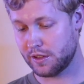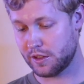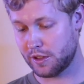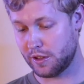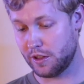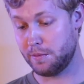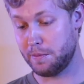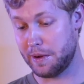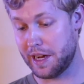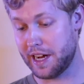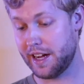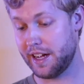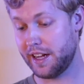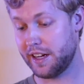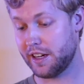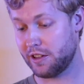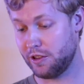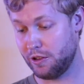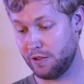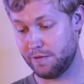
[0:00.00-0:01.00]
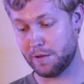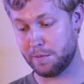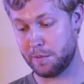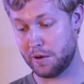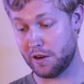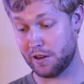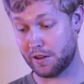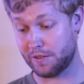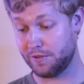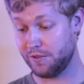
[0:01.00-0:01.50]
Goodbye Glover
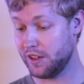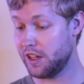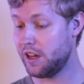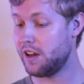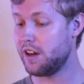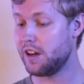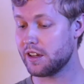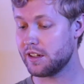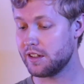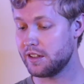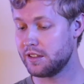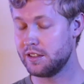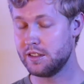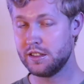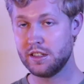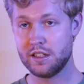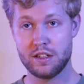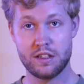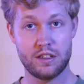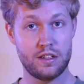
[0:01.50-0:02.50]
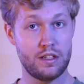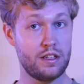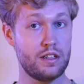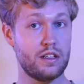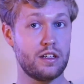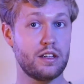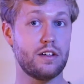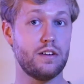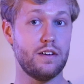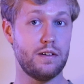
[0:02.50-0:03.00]
Park vlog.
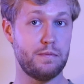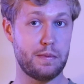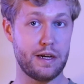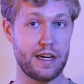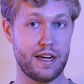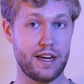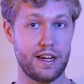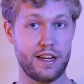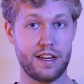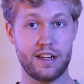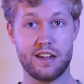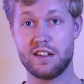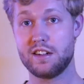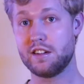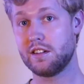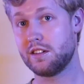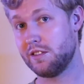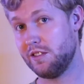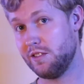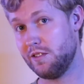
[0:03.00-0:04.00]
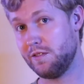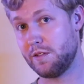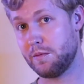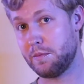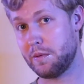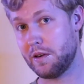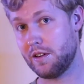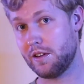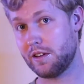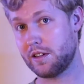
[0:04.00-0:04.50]
Goodbye Glover
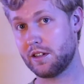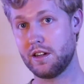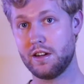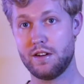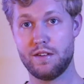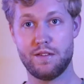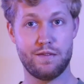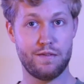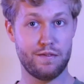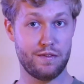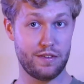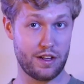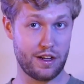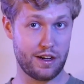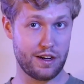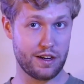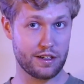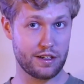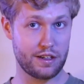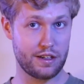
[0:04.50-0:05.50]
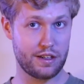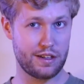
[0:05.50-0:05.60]
Park vlog.